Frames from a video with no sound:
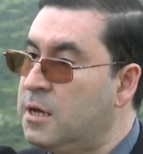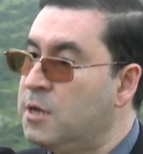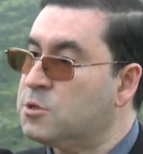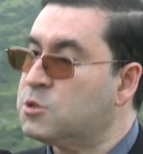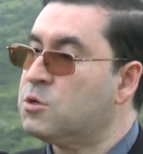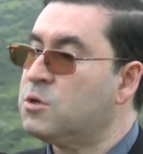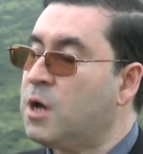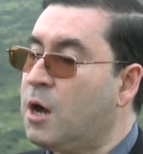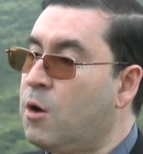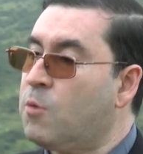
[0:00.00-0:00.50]

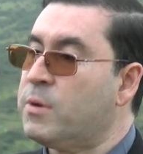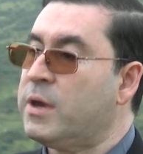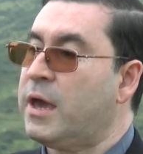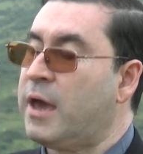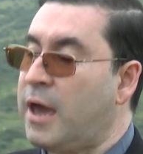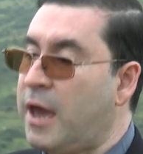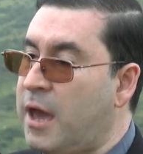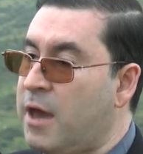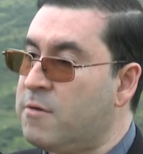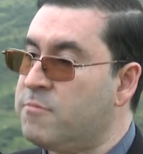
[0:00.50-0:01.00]
So now we
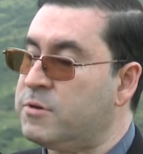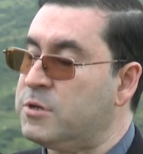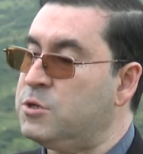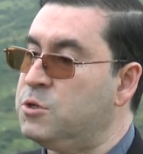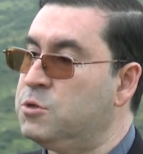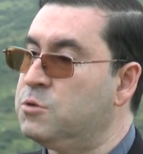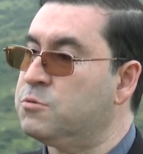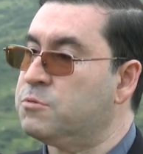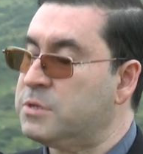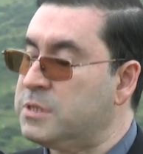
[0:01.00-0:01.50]
have a
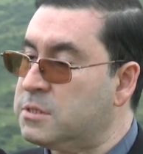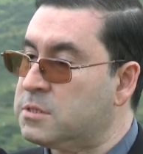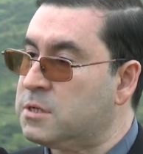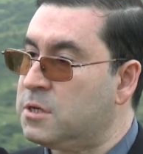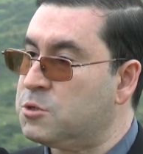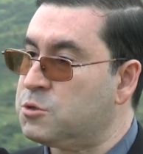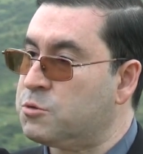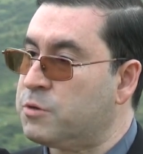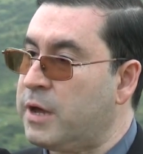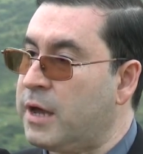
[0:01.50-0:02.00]
new
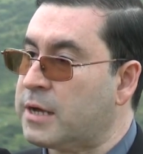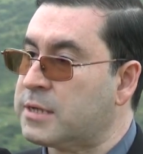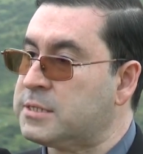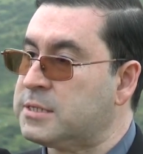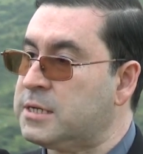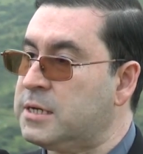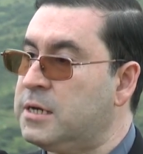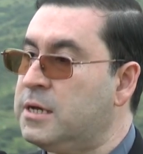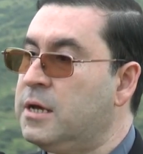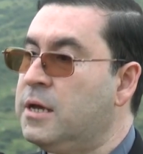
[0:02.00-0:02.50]
research
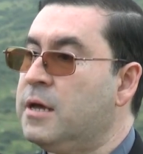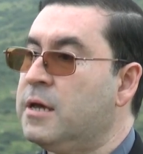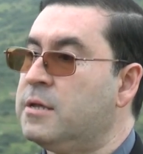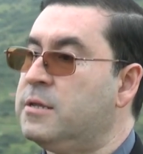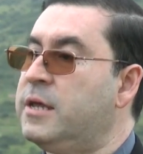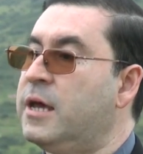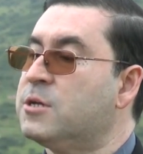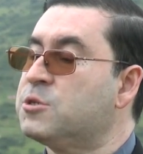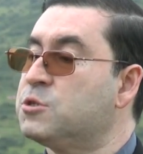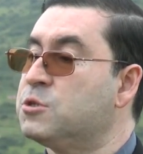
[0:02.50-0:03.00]
reactor.
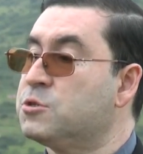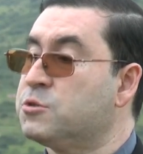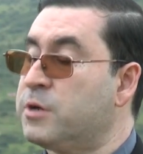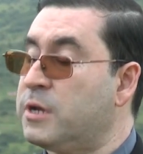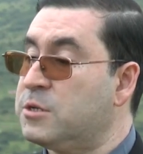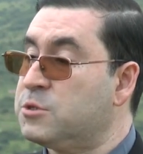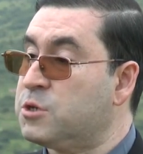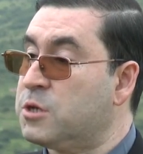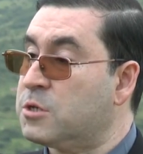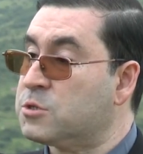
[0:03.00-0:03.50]
National
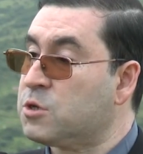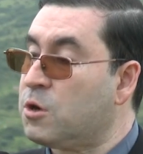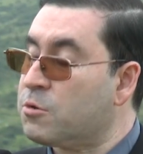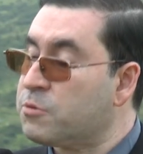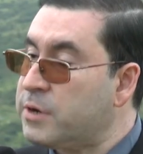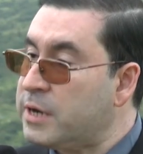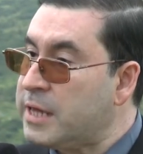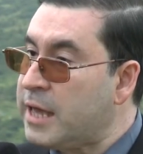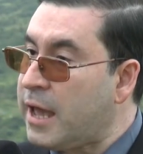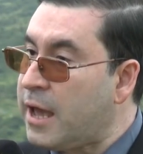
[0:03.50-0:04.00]
Treasury has
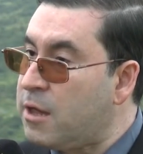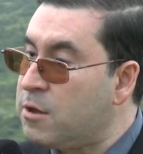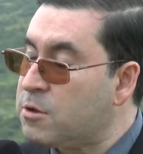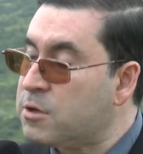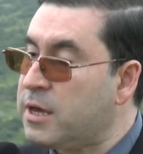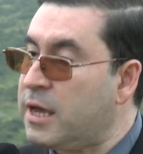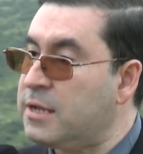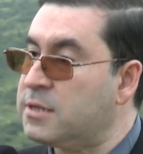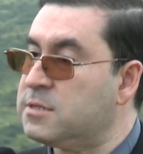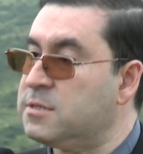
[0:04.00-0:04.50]
already
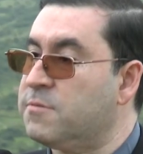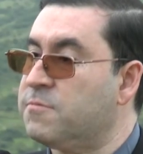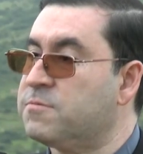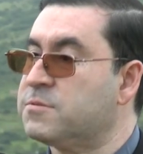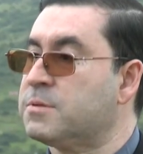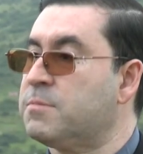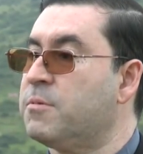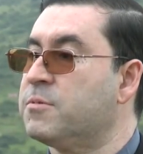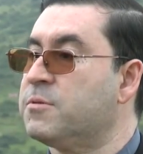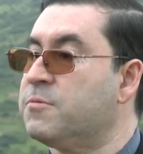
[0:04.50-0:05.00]
allocated the,
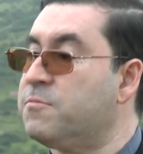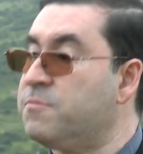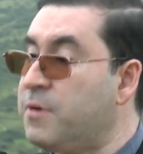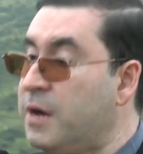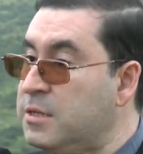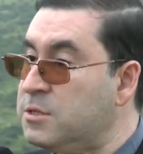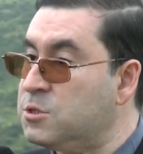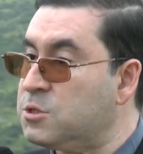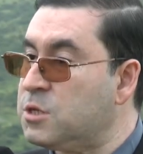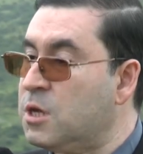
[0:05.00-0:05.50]
some of the
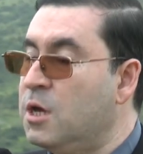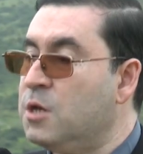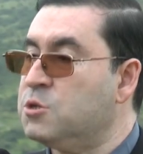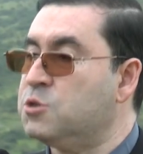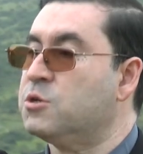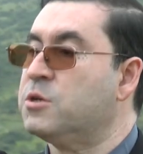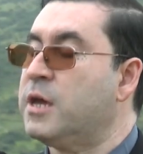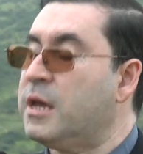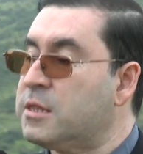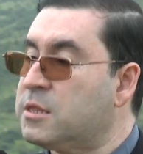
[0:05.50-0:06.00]
funds
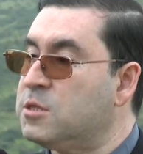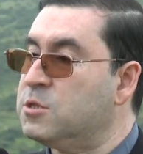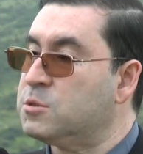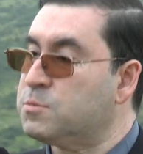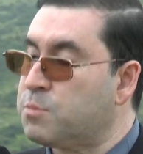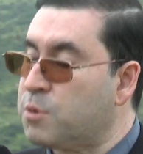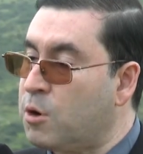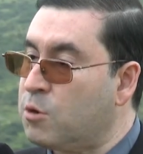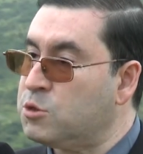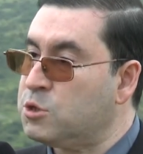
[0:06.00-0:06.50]
to get this
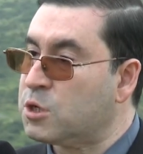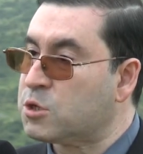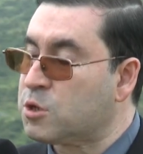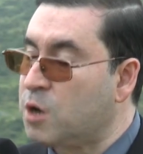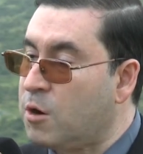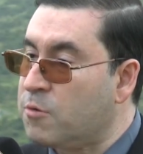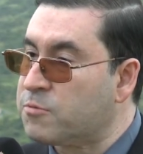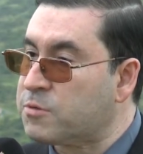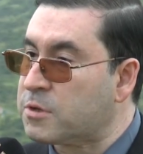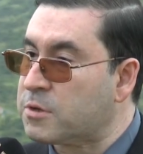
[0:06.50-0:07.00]
project
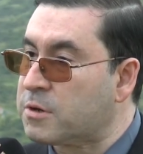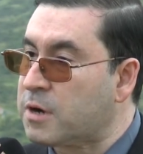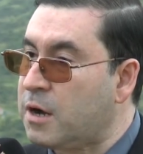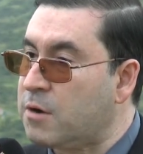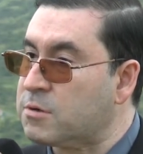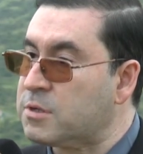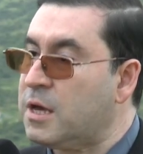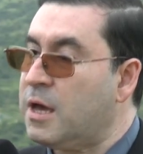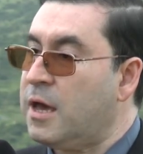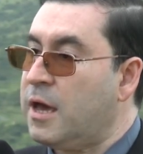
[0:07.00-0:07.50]
off the
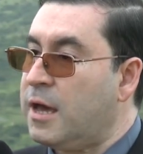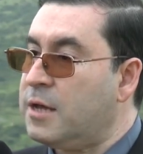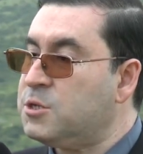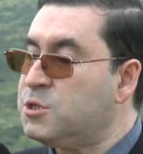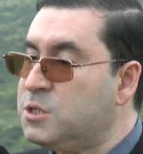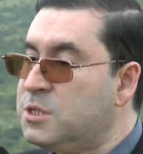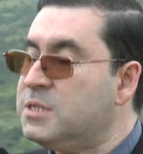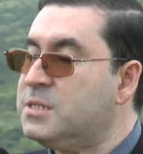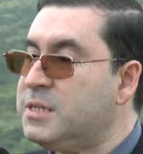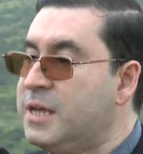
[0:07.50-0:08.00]
ground, and
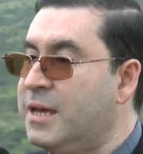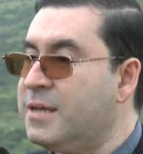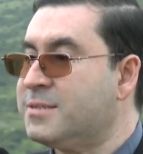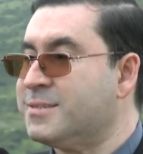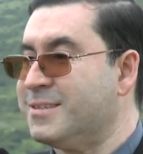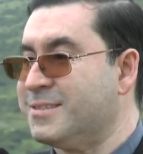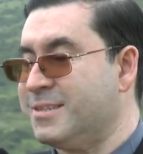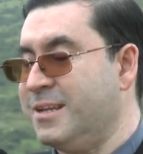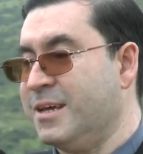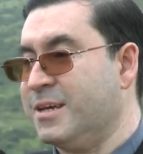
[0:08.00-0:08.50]
she takes
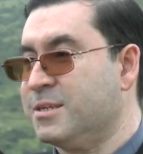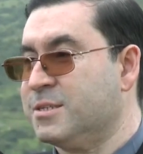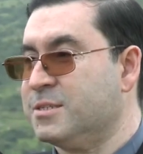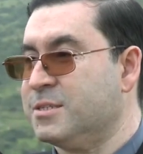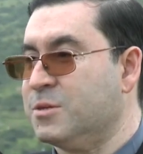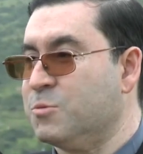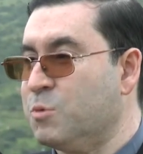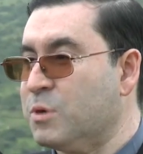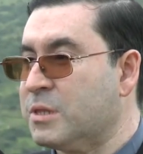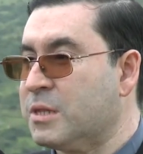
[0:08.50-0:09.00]
this
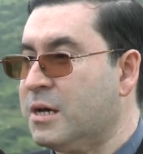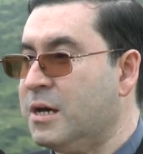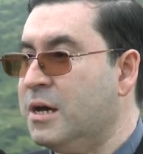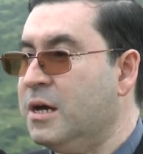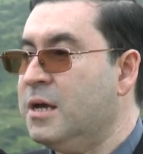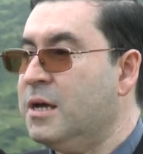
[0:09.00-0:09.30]
legacy with her.